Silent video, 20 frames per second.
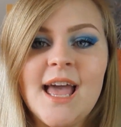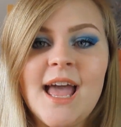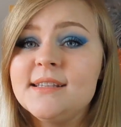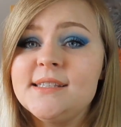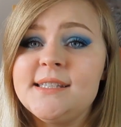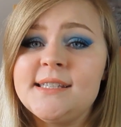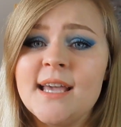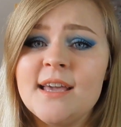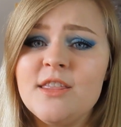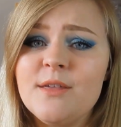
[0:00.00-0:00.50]

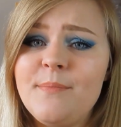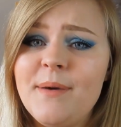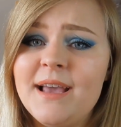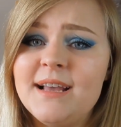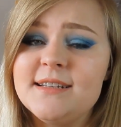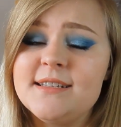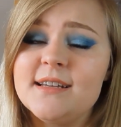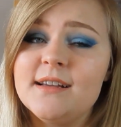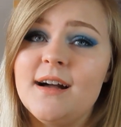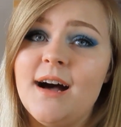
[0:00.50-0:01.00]
And say the
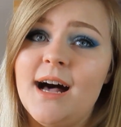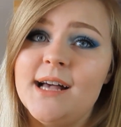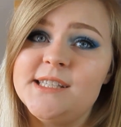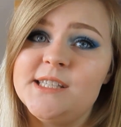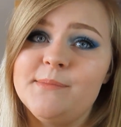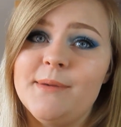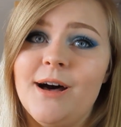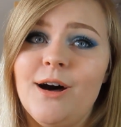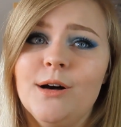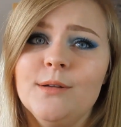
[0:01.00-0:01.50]
painting
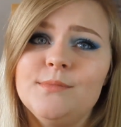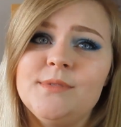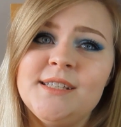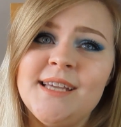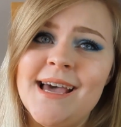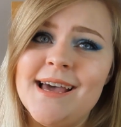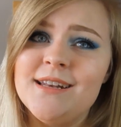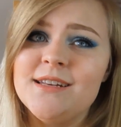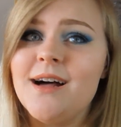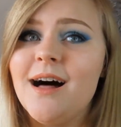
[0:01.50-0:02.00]
costs about
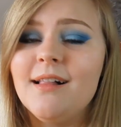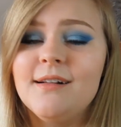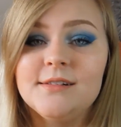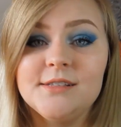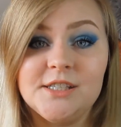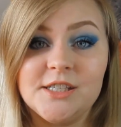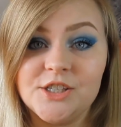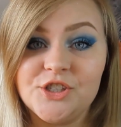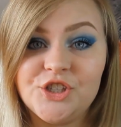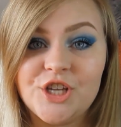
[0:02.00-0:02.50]

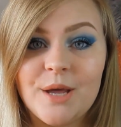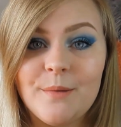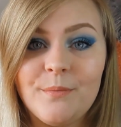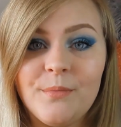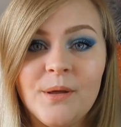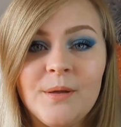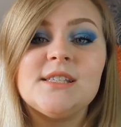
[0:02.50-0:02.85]
$10 to ship.